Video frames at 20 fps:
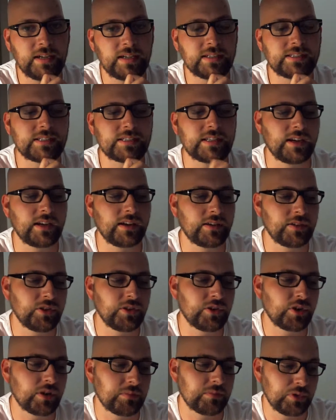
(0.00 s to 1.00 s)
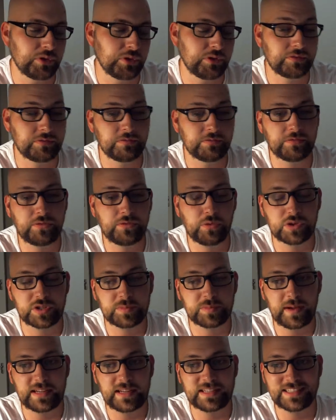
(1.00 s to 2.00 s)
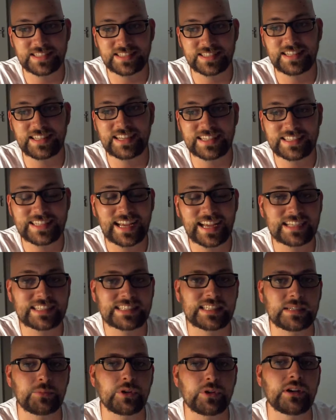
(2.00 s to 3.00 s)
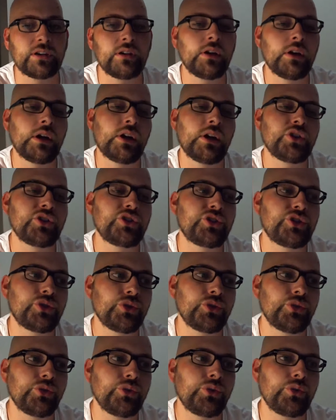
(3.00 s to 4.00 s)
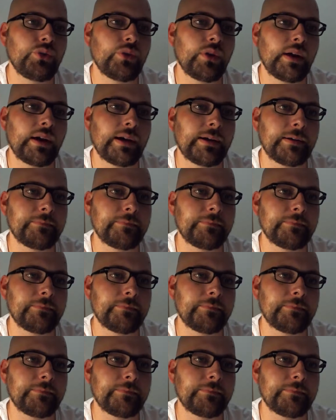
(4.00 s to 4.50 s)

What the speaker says: So you could move 4 spaces and then attack someone. To